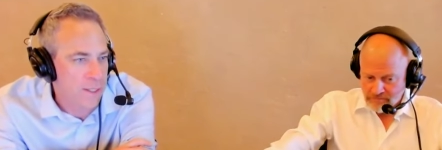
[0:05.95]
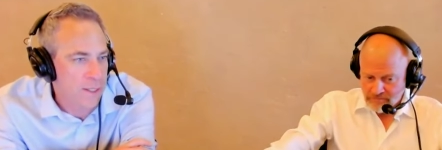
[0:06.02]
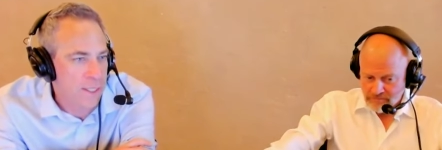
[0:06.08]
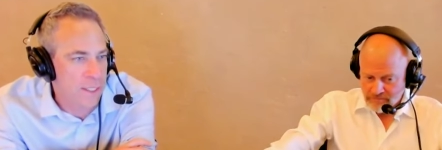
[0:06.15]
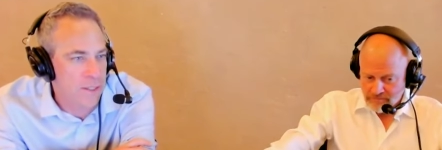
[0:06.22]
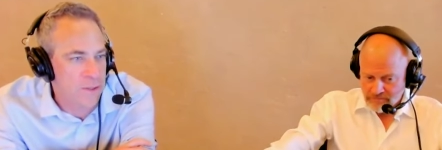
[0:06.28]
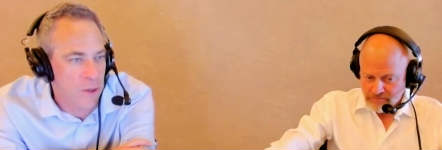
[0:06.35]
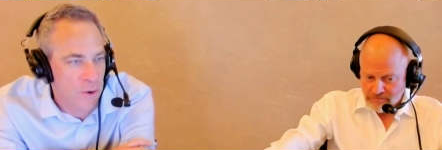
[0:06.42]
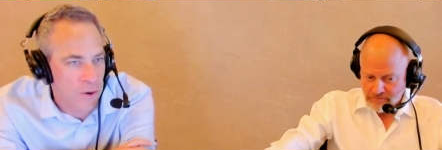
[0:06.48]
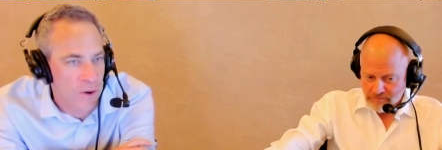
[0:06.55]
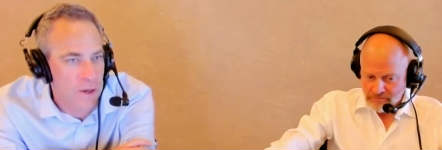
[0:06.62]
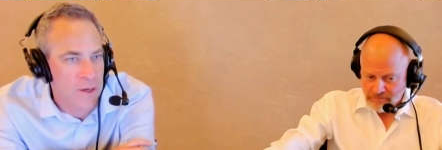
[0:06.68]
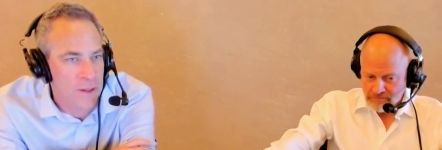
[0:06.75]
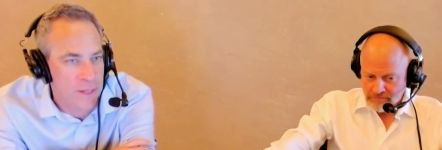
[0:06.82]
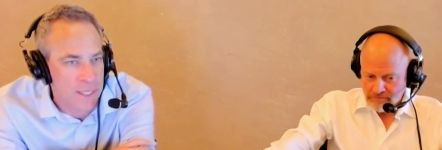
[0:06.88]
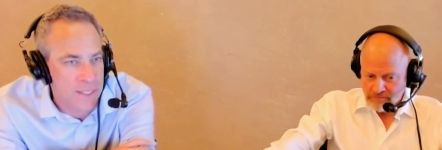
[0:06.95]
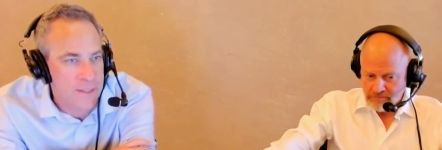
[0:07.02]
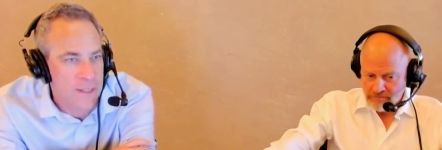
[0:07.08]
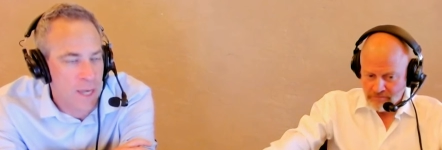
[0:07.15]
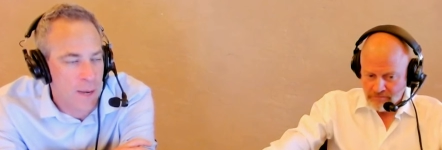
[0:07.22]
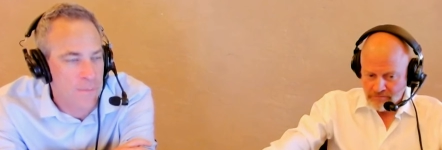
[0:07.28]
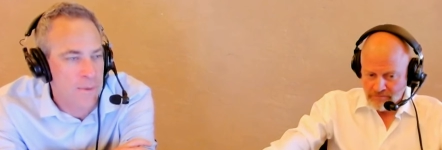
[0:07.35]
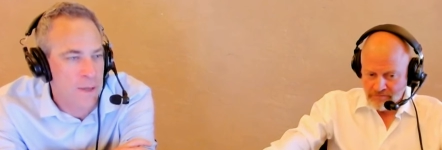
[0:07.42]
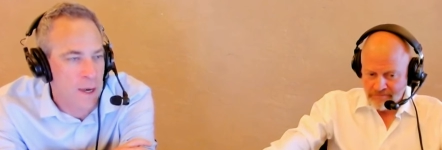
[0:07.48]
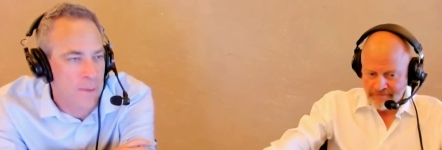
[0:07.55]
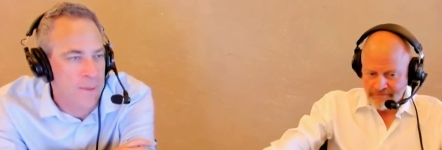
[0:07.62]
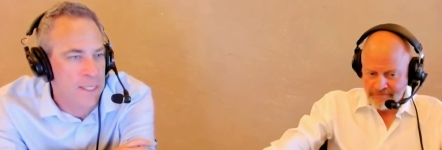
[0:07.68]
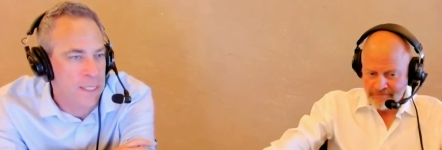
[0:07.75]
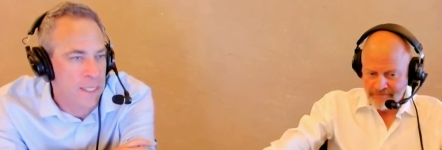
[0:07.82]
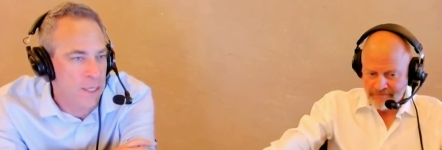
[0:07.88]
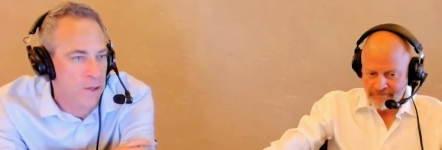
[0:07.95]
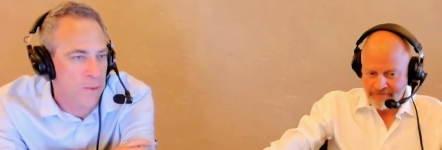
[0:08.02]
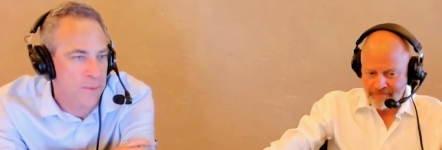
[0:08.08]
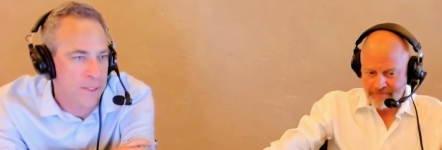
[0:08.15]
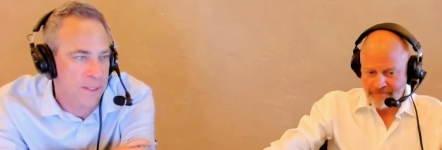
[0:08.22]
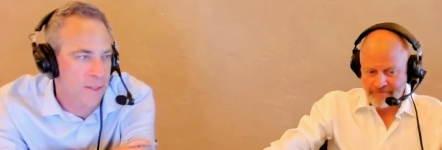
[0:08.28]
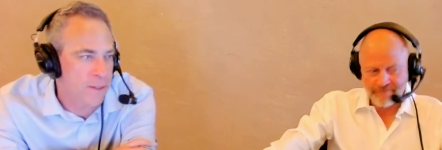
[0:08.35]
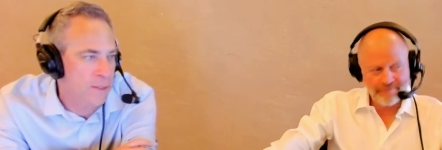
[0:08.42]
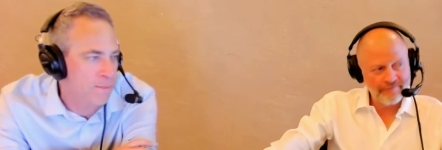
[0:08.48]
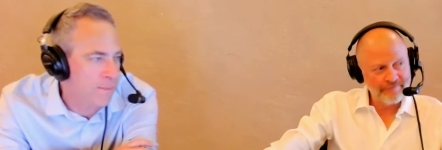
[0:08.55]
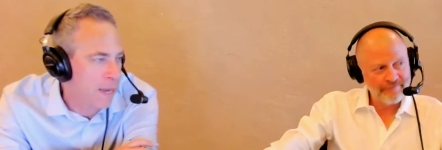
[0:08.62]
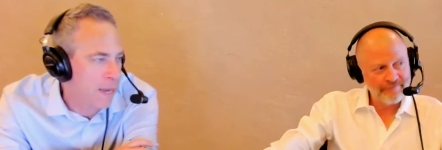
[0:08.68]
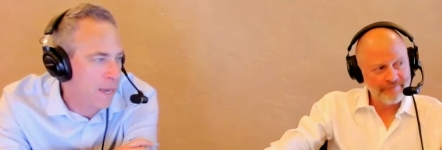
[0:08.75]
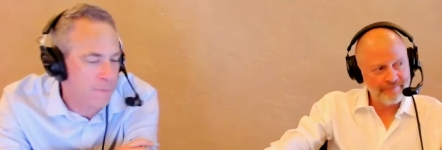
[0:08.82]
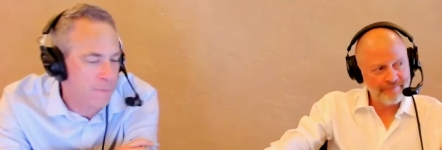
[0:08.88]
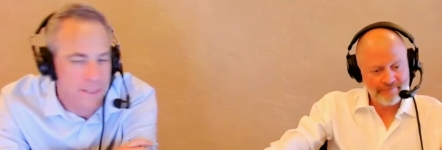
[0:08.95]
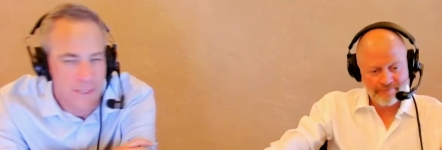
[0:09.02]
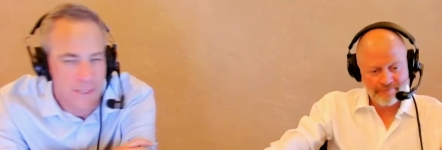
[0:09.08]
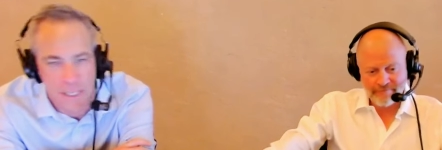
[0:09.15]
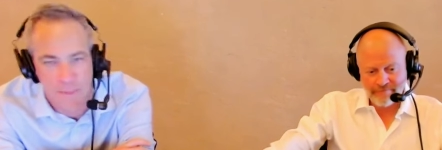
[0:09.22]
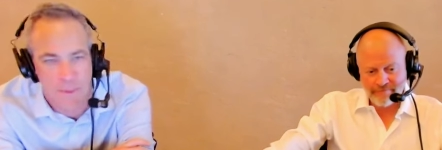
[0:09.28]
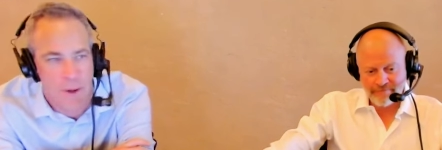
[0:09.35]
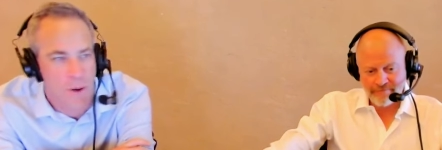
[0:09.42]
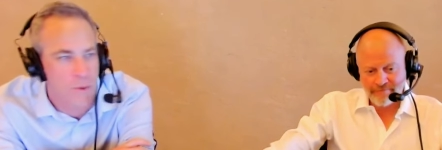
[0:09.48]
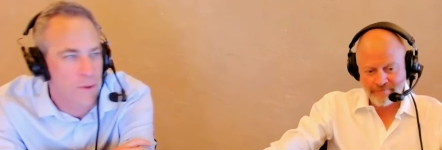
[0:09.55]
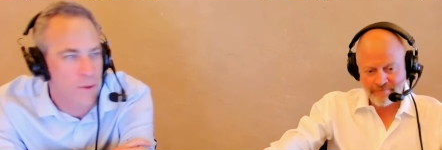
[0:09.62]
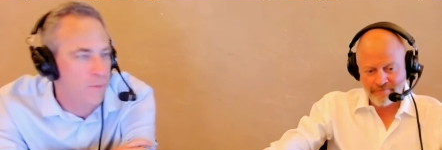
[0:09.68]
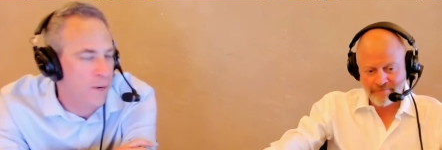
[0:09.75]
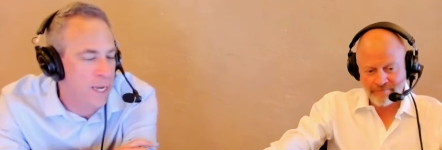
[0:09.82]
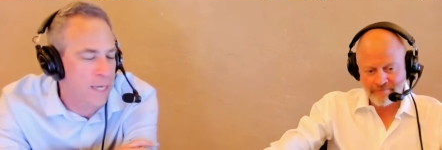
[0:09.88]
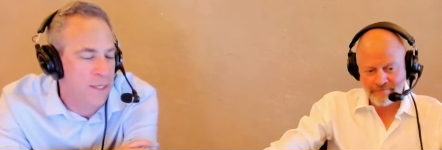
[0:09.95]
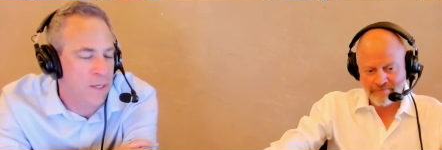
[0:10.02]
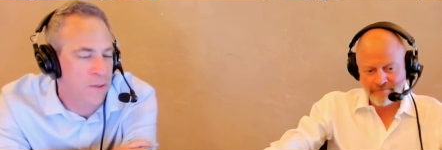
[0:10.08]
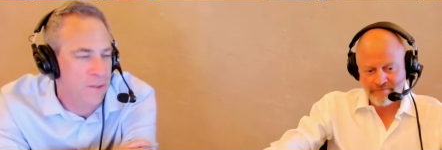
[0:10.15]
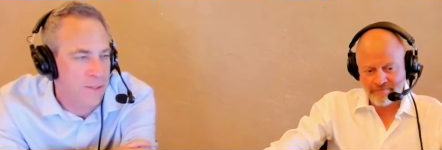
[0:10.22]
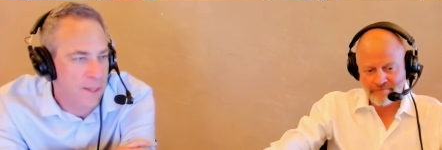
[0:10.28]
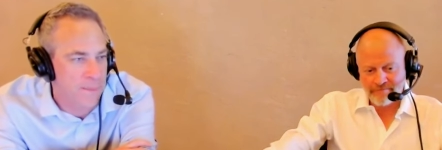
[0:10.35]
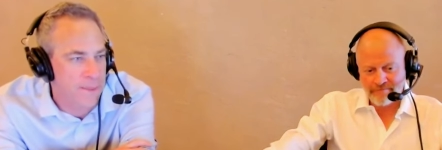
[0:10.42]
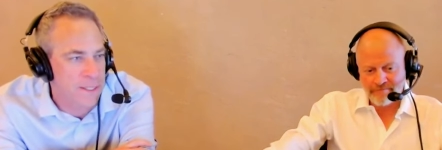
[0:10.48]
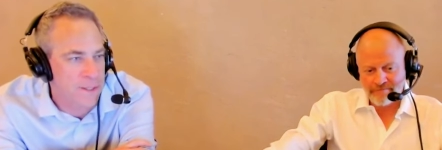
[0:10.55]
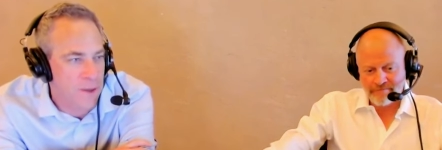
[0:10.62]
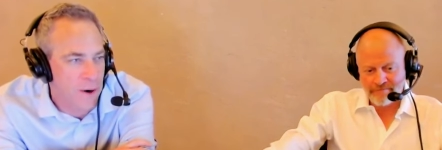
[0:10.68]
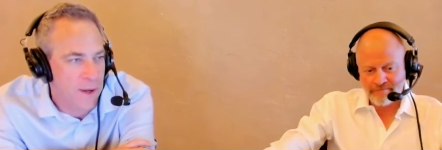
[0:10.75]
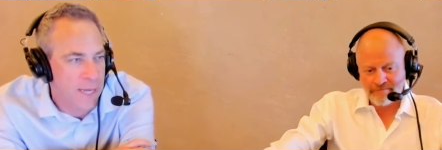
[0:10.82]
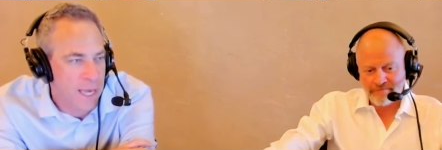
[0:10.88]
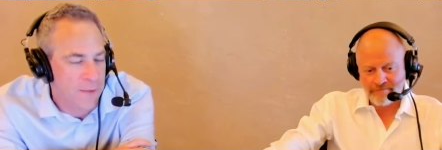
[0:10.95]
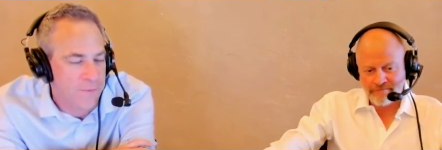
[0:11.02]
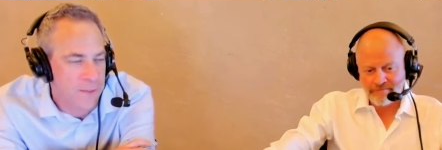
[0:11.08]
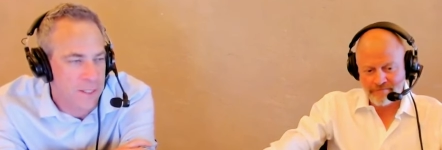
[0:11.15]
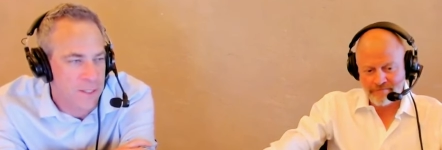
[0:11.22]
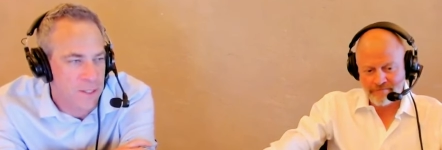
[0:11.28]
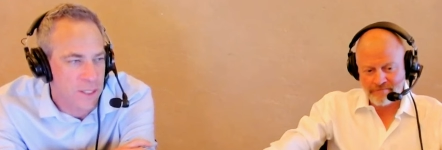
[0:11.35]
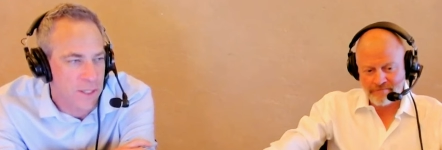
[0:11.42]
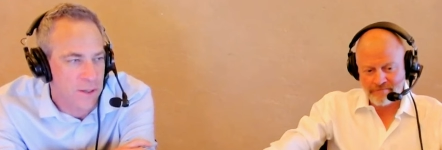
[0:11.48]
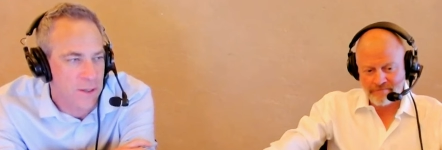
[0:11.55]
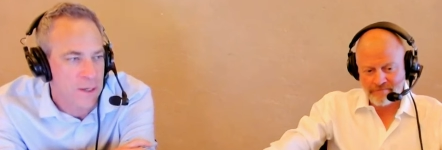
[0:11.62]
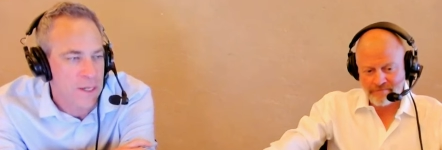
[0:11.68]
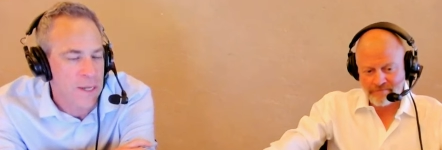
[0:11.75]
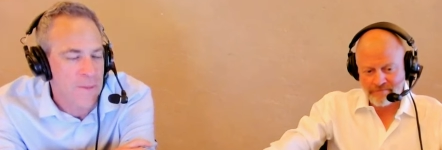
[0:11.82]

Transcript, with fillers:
Speaker 1: is on this upcoming year because it might be Deebo or Brandon or somebody's going after this year?